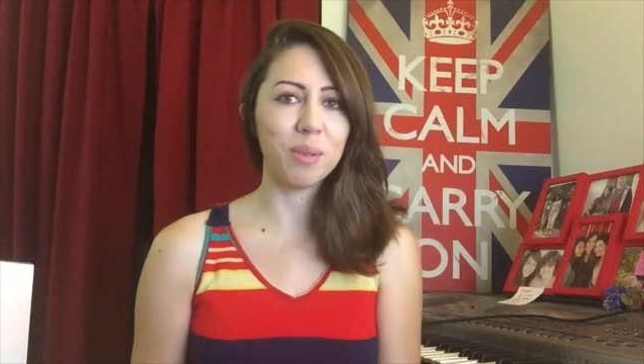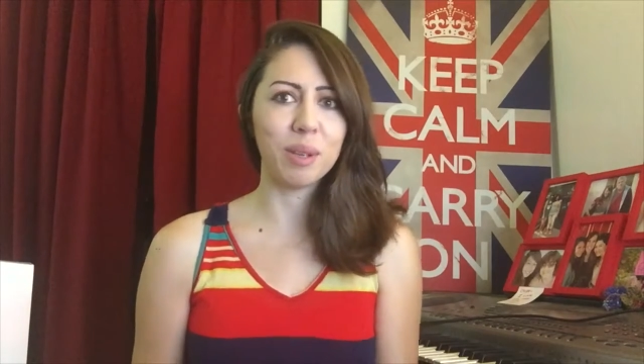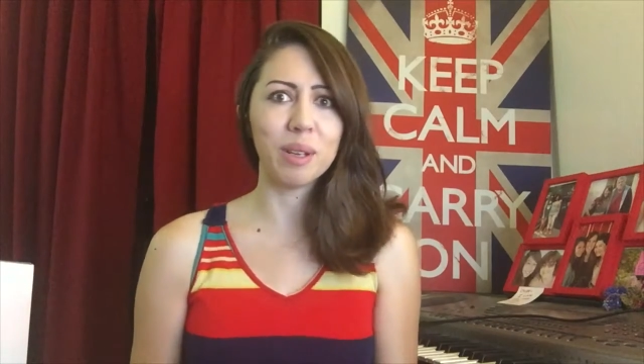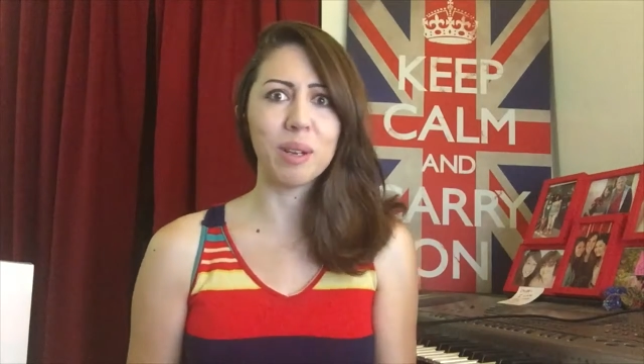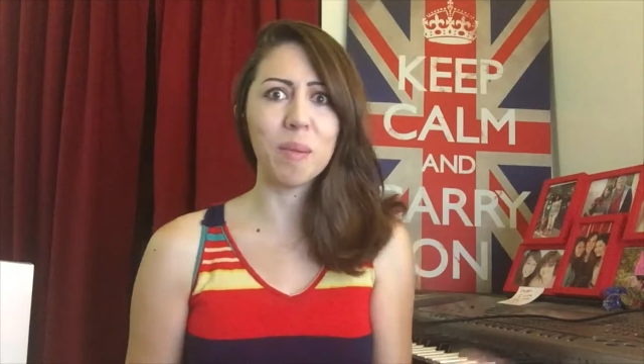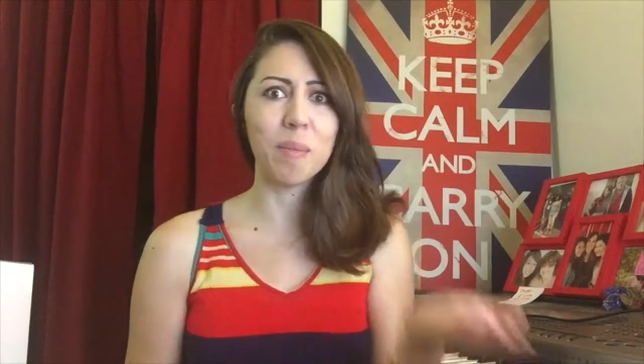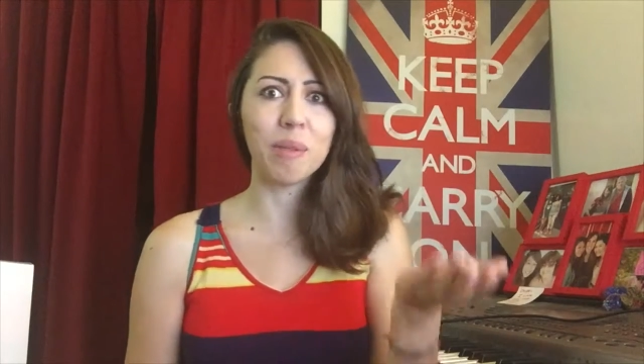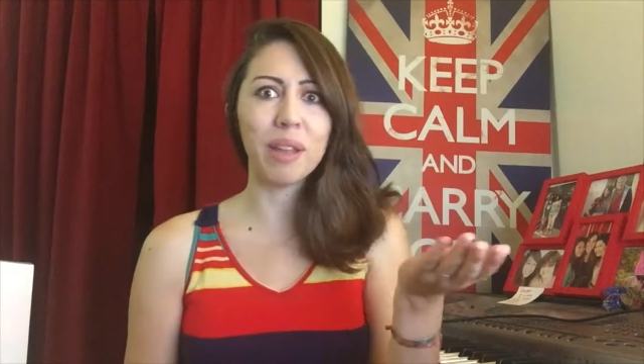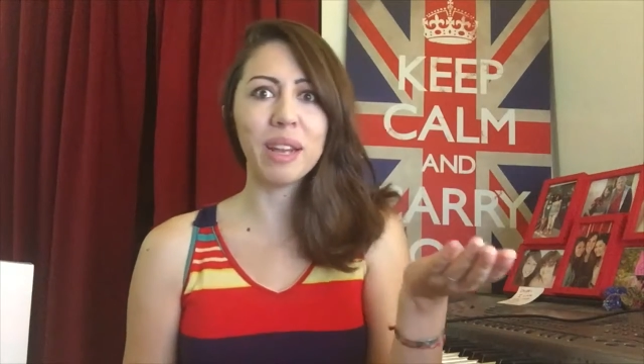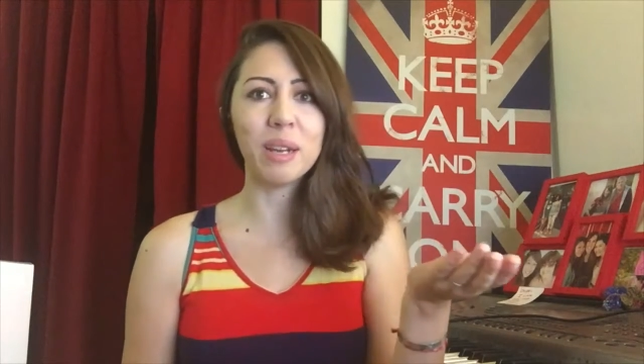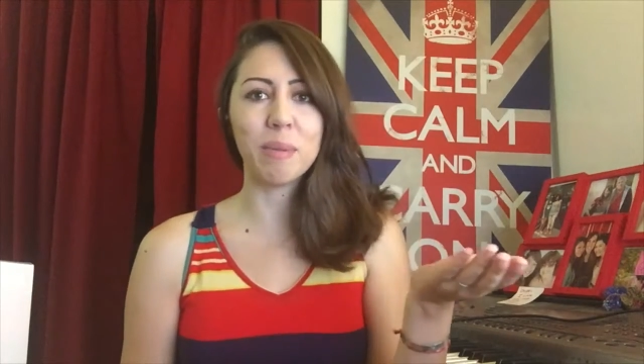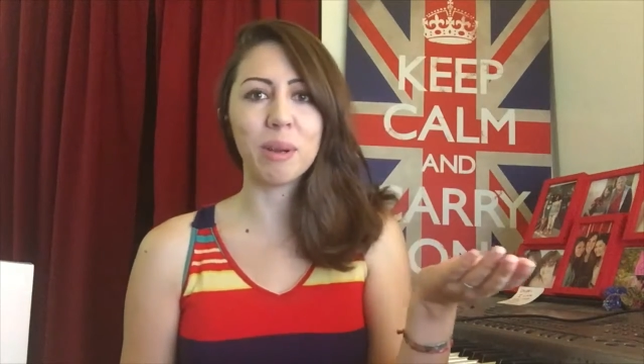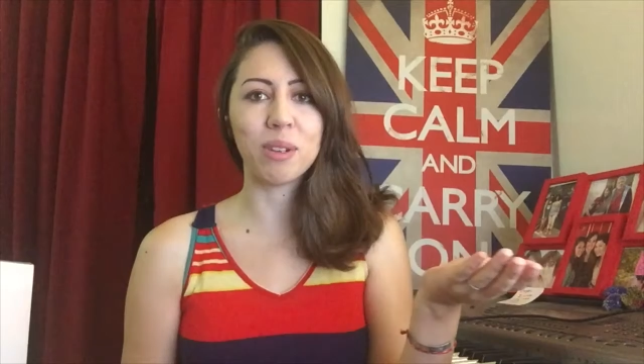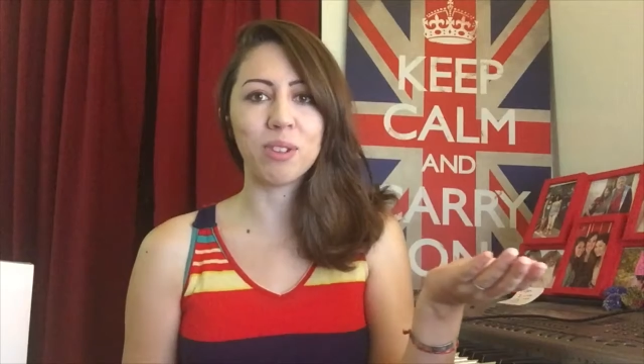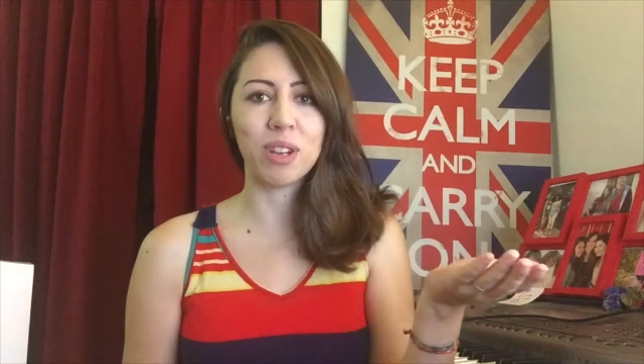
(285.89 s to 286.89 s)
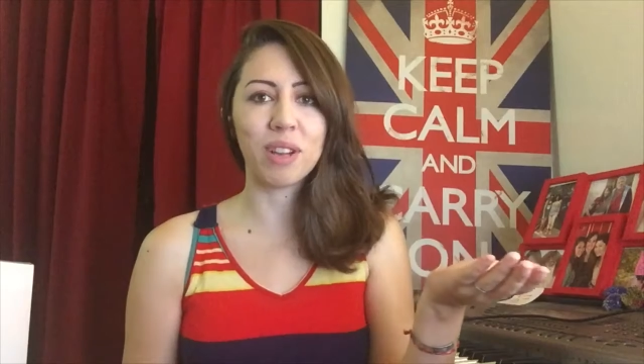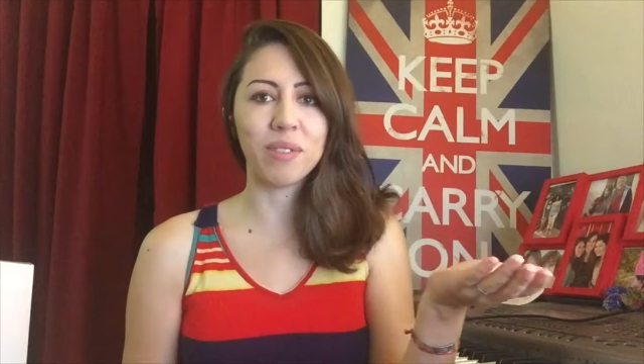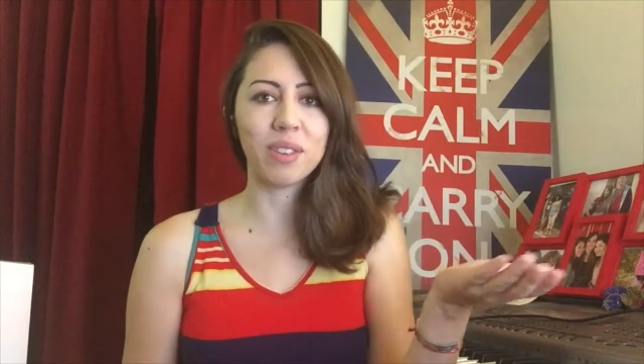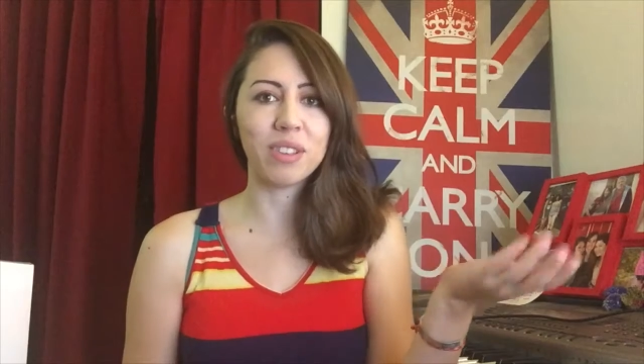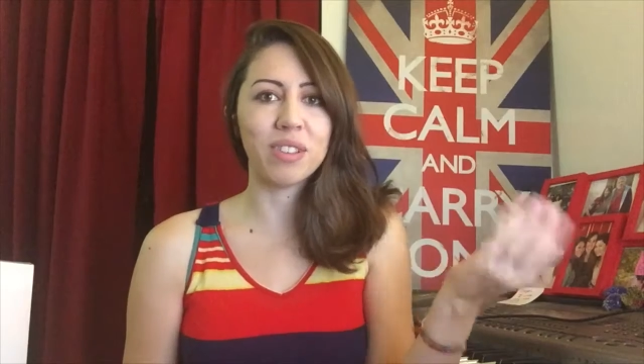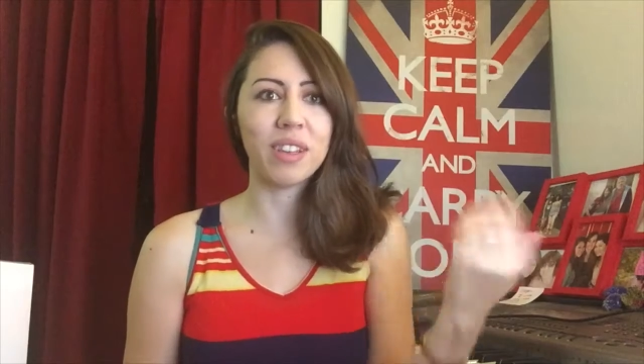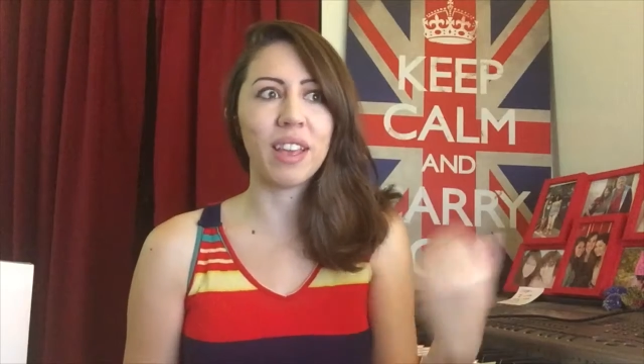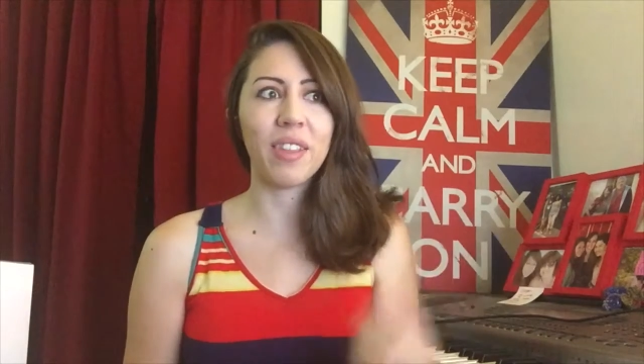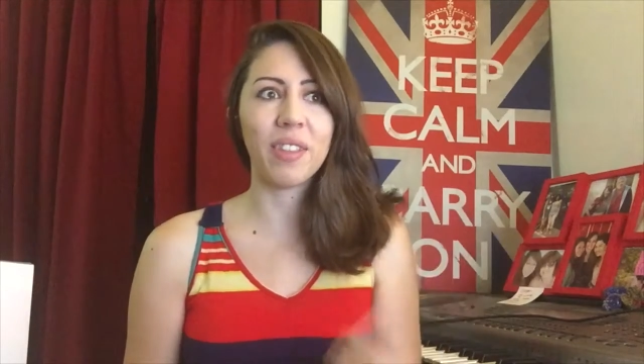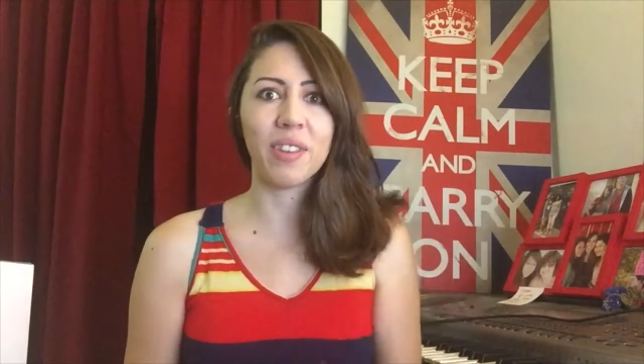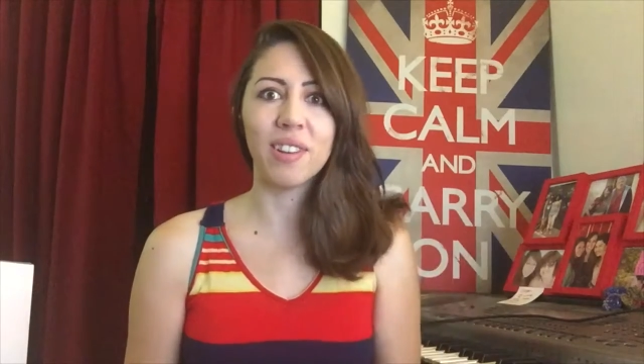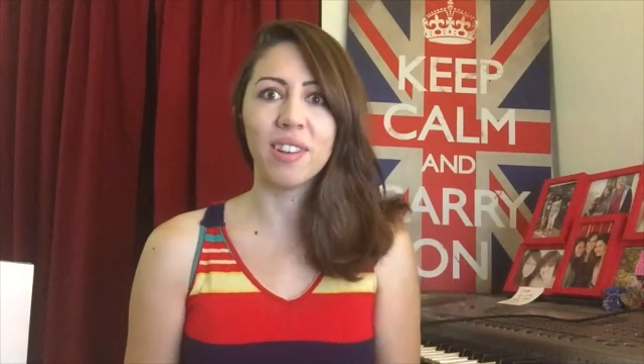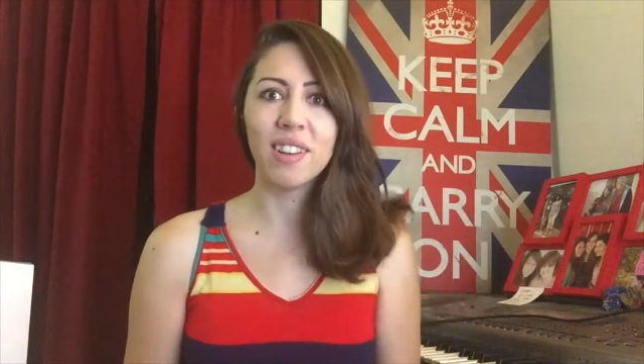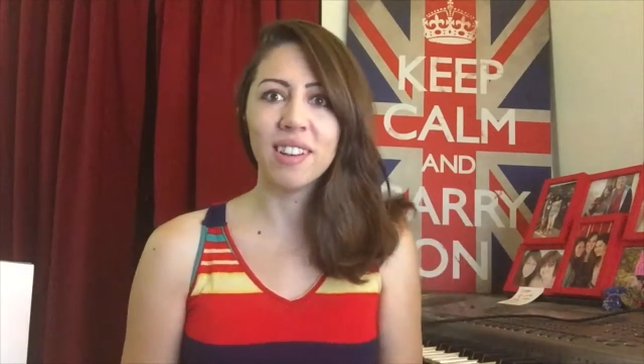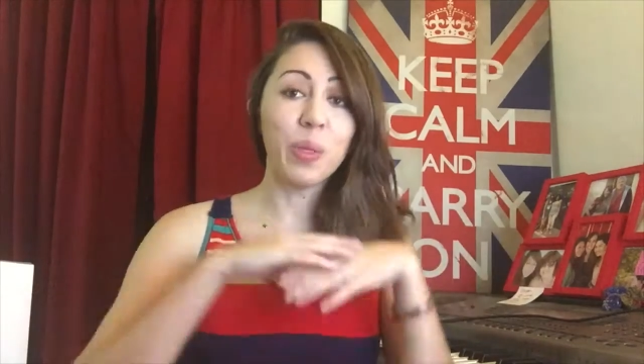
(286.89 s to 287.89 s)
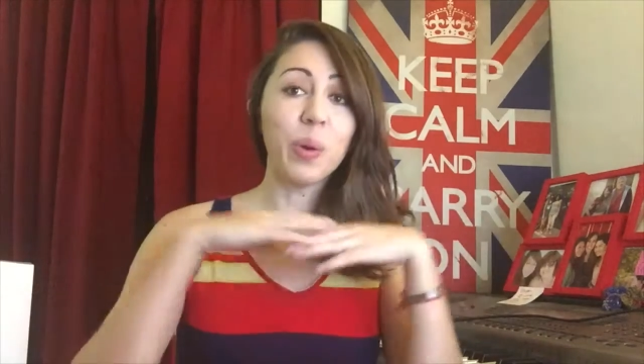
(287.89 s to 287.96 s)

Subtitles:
can complain about traffic together.